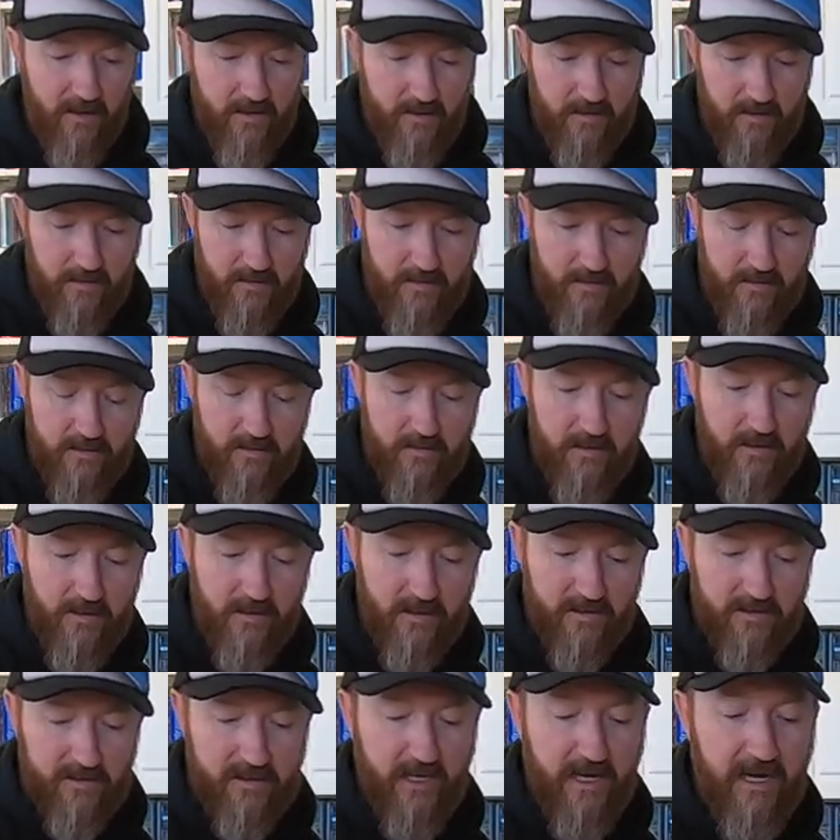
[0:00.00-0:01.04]

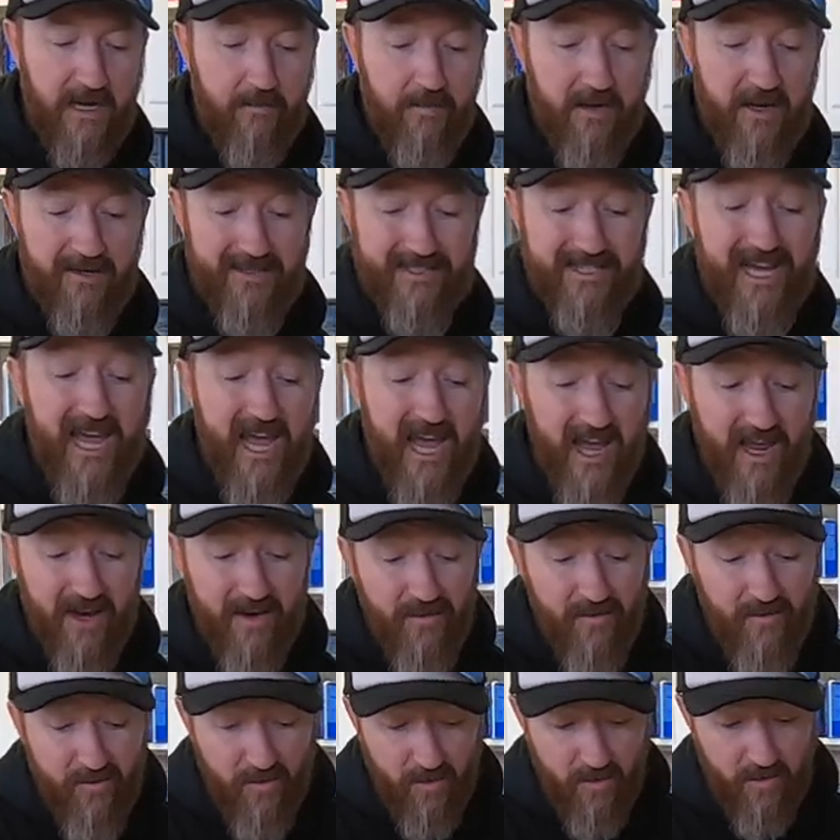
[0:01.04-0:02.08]
So yeah, about
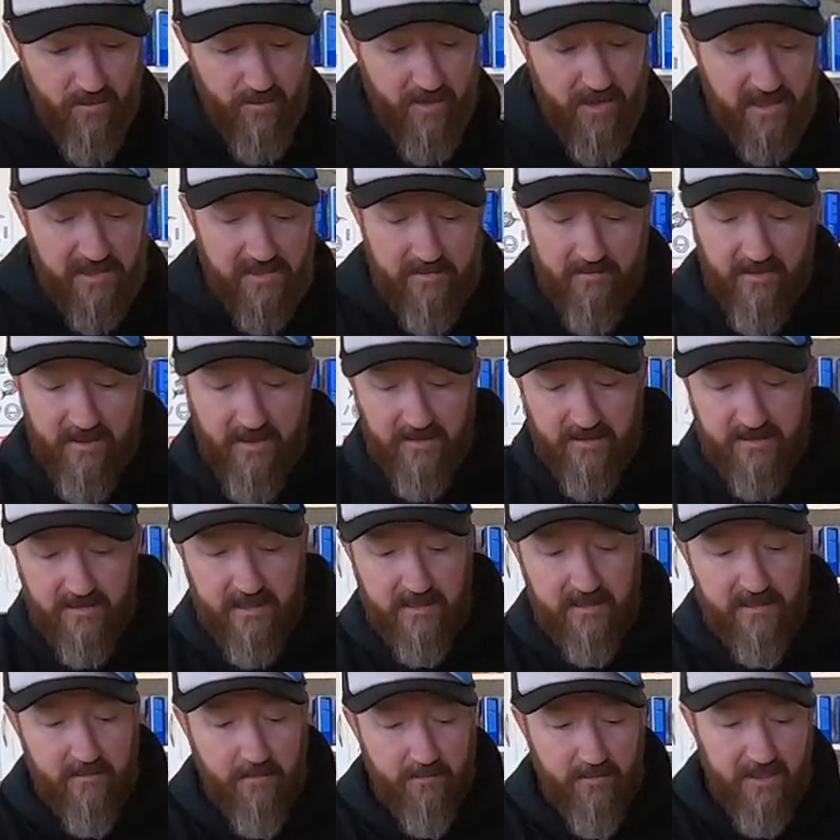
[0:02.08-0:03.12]
10 foot wingspan. This
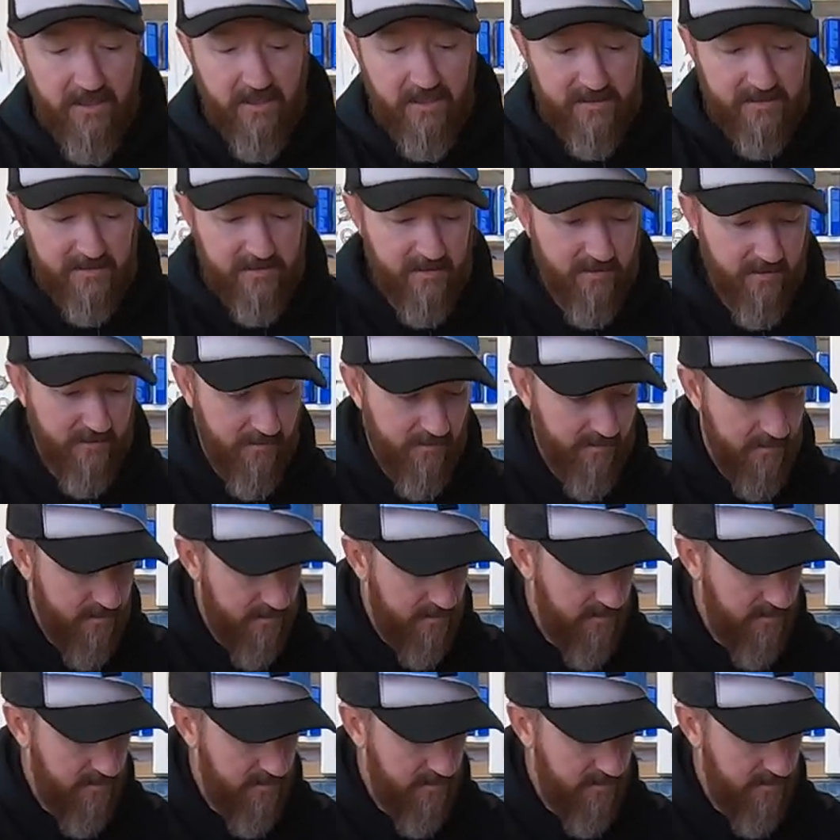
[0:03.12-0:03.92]
thing's a beast.